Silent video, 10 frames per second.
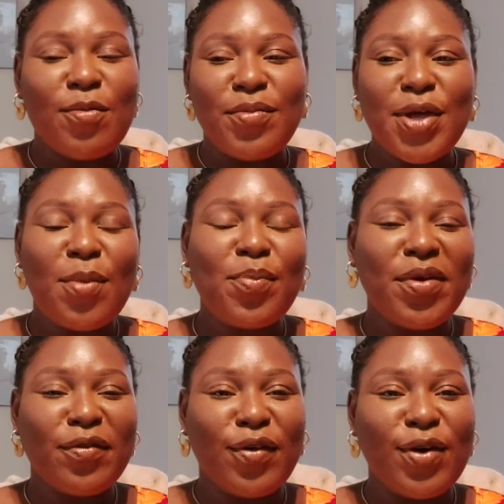you
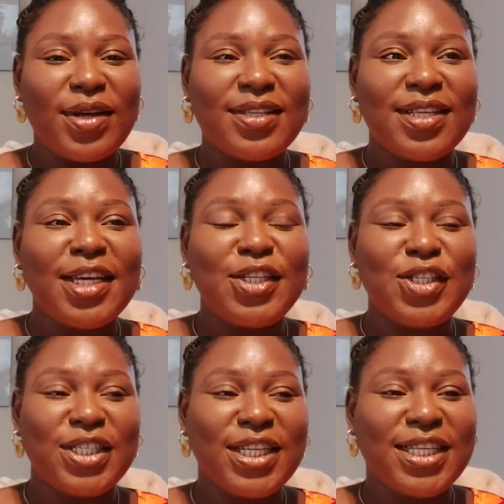pray for us in
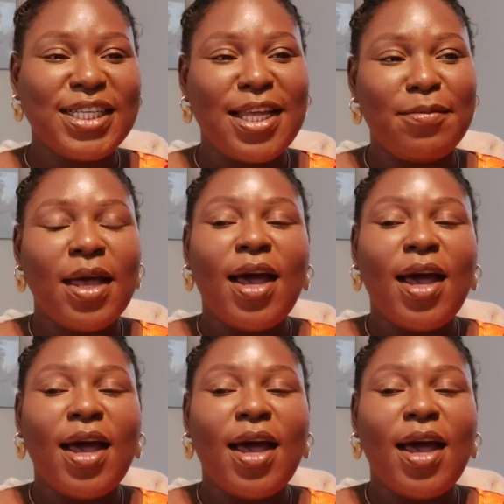Jesus' name,